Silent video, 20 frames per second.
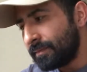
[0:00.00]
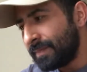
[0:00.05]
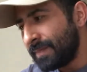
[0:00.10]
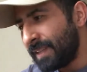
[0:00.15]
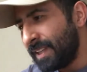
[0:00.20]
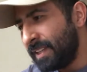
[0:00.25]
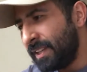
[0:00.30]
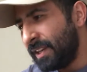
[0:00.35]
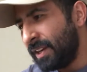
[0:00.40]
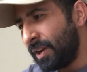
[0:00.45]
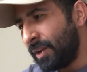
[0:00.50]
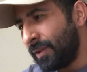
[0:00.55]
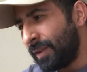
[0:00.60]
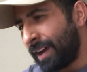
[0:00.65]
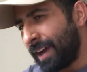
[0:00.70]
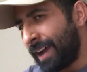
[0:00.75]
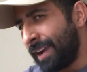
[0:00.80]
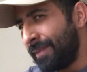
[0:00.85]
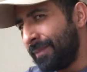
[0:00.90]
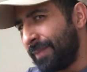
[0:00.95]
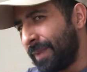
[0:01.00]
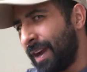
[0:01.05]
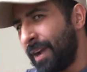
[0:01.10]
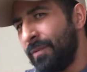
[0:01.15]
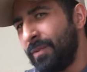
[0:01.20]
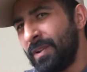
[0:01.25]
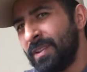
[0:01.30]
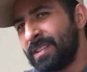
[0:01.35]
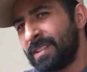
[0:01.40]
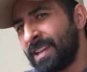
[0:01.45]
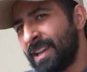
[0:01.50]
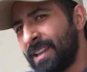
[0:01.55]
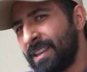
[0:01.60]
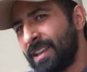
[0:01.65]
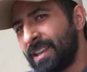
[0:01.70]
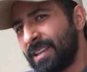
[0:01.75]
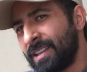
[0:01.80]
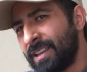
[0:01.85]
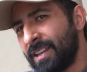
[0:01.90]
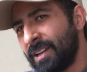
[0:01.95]
You know, I will say
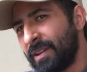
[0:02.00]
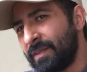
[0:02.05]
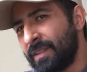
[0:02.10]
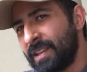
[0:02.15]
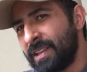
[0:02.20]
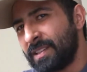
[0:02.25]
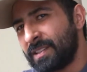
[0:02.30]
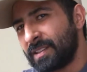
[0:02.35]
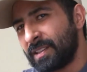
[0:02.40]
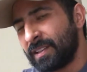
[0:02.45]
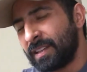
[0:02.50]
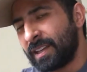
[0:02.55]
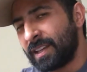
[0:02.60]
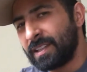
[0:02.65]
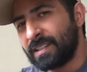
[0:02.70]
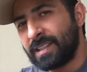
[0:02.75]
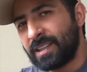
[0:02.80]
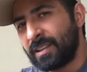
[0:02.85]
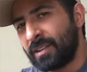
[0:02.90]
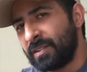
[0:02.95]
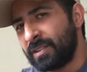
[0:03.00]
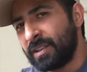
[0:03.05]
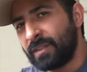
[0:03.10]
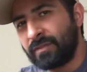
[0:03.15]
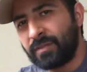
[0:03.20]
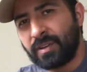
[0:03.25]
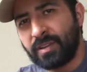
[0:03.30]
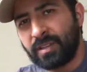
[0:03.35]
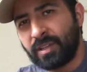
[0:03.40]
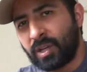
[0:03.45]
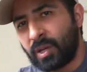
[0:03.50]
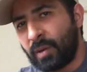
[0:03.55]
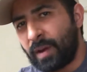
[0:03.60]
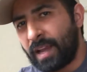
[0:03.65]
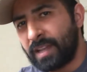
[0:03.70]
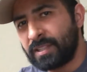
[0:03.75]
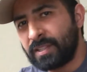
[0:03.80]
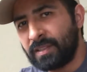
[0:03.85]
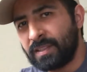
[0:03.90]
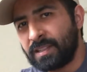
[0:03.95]
that, you know, these, like I said, they're different. The
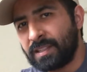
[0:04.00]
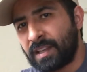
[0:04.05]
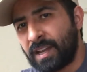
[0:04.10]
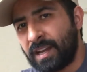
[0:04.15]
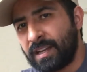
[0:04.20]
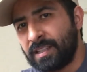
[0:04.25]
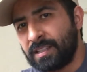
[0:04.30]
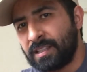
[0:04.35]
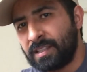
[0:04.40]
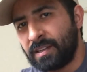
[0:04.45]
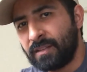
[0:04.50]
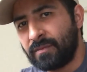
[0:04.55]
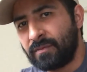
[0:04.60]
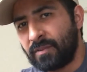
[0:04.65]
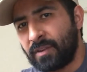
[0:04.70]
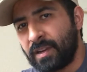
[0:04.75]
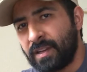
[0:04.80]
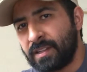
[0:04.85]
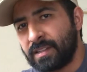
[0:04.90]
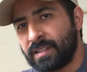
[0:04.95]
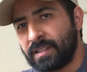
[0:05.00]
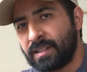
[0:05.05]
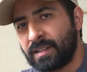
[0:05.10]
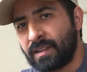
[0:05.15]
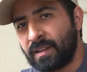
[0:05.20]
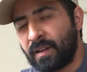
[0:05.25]
coaxial design is different.